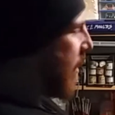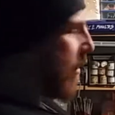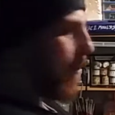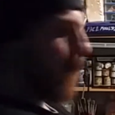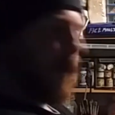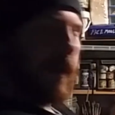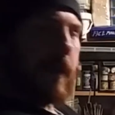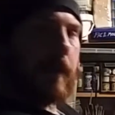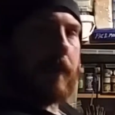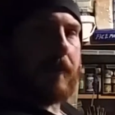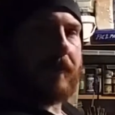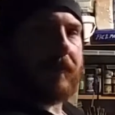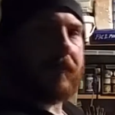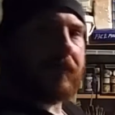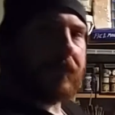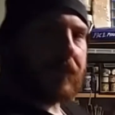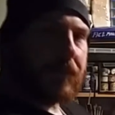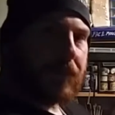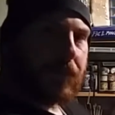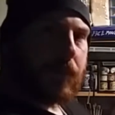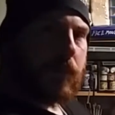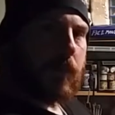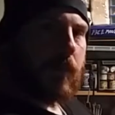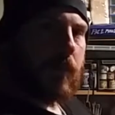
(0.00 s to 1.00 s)
that can mean.
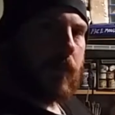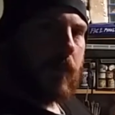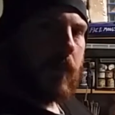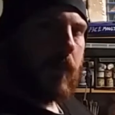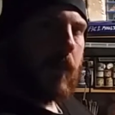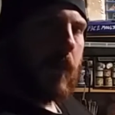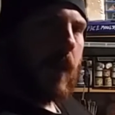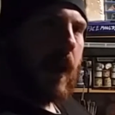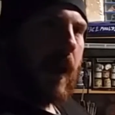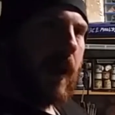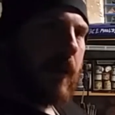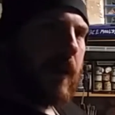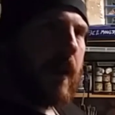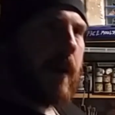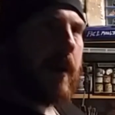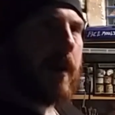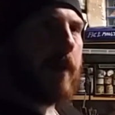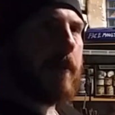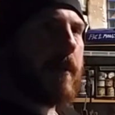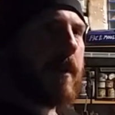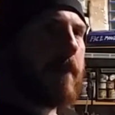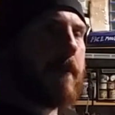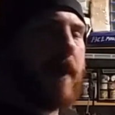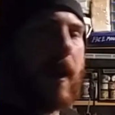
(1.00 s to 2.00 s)
How
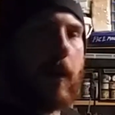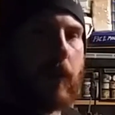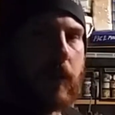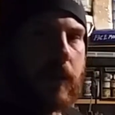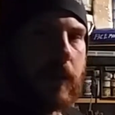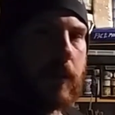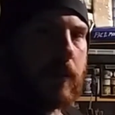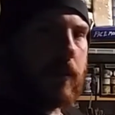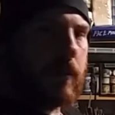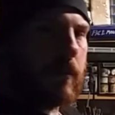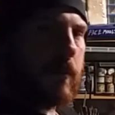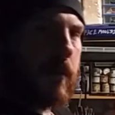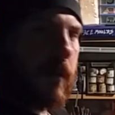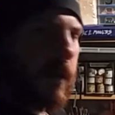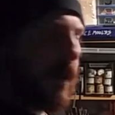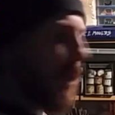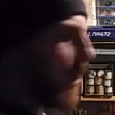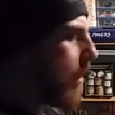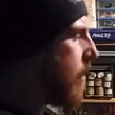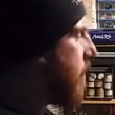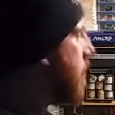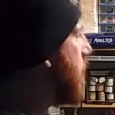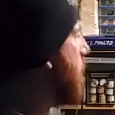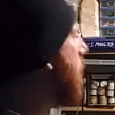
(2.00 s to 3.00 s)
that can mean mountain,
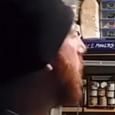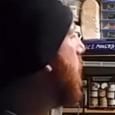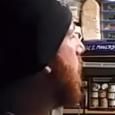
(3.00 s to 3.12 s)
okay.